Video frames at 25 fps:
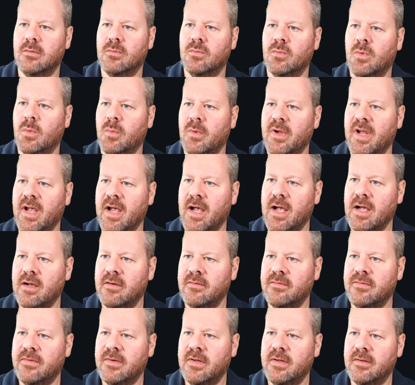What we
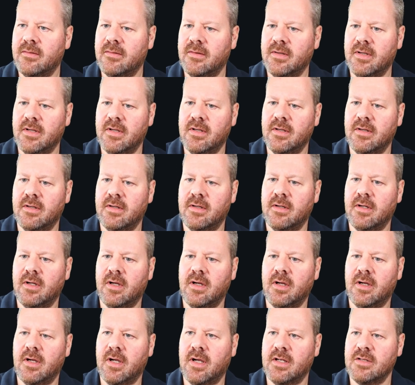have
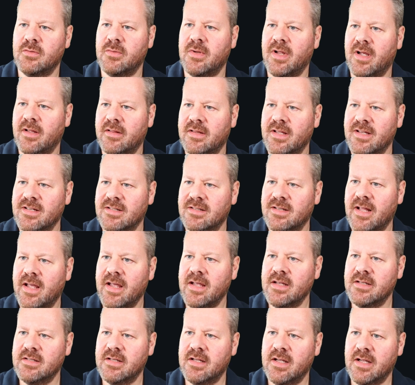as we add these
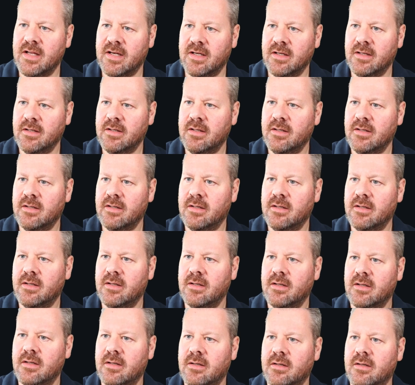layers in
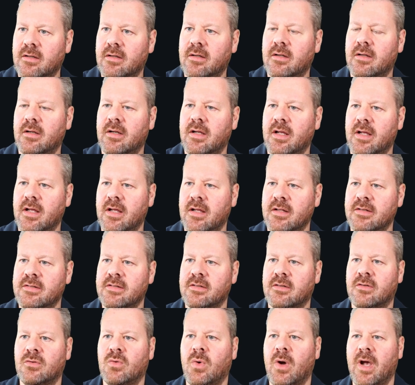
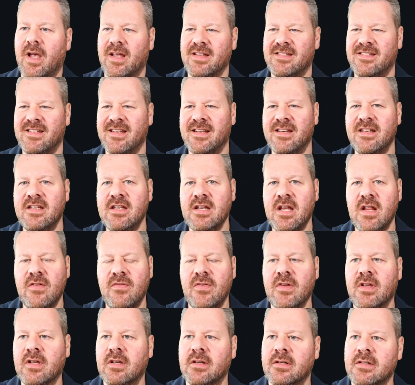is quite a
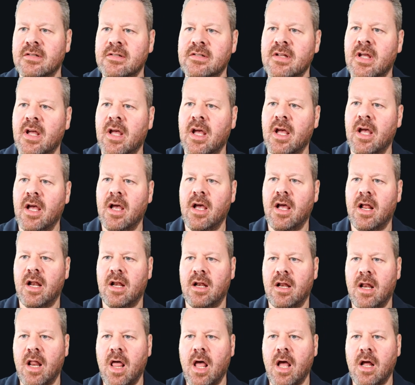significant
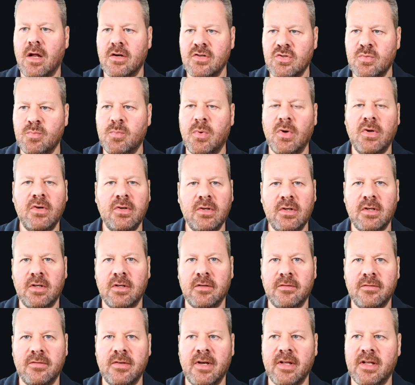large bundle
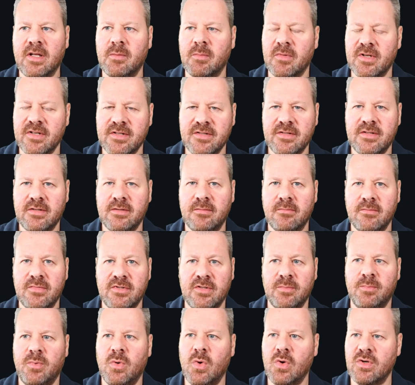of ligaments
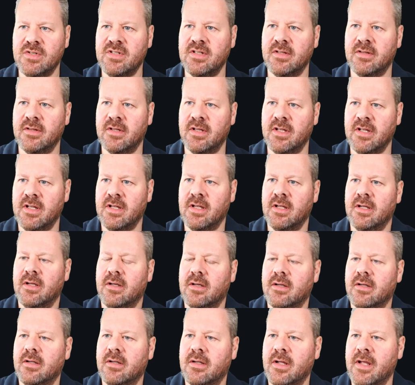supporting the
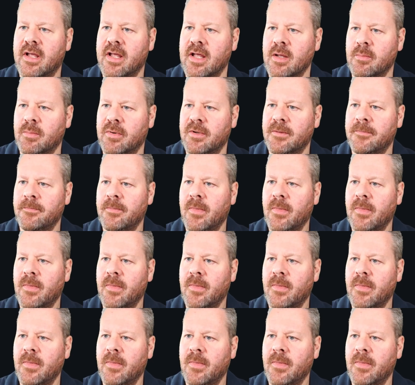hip.